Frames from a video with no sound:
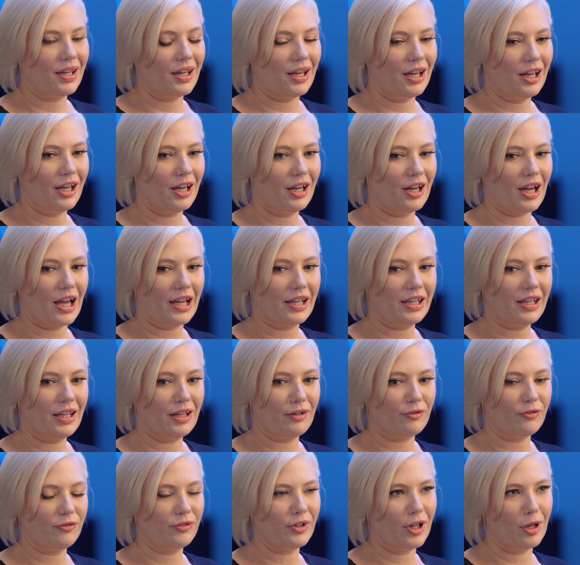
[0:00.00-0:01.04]
I
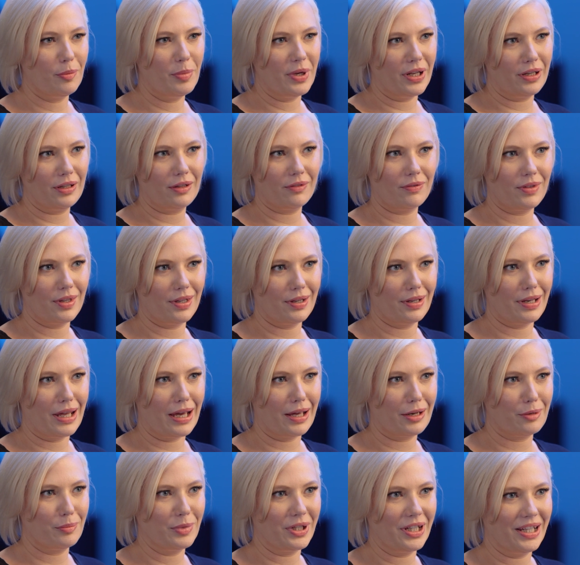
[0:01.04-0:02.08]
can't flub any of the
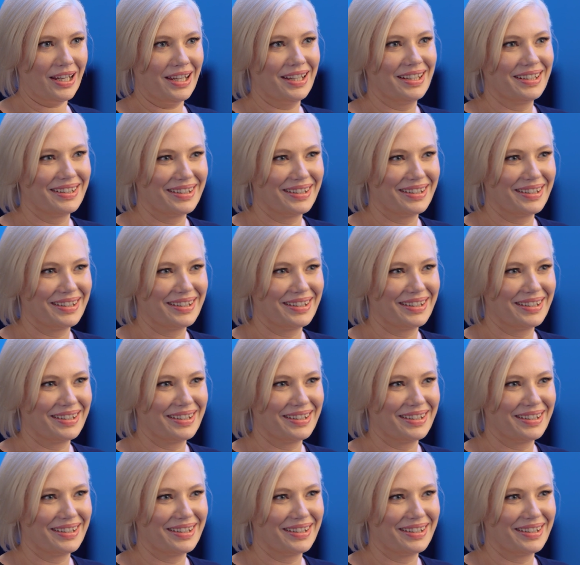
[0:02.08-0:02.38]
anatomy